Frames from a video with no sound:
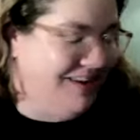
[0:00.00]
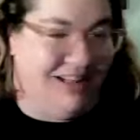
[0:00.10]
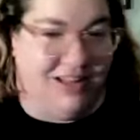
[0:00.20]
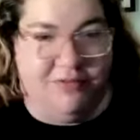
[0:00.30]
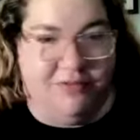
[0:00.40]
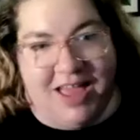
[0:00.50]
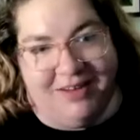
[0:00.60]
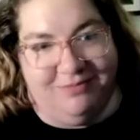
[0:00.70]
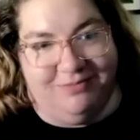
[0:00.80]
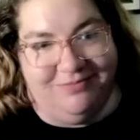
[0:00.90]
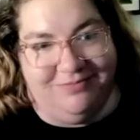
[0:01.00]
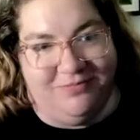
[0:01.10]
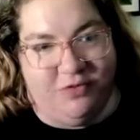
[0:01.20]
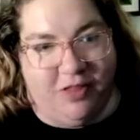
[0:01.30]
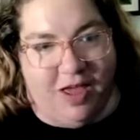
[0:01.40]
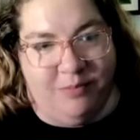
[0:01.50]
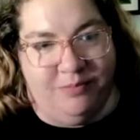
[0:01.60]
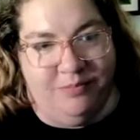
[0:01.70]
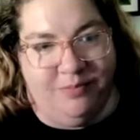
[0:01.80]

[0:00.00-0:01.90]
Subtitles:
I love that for them.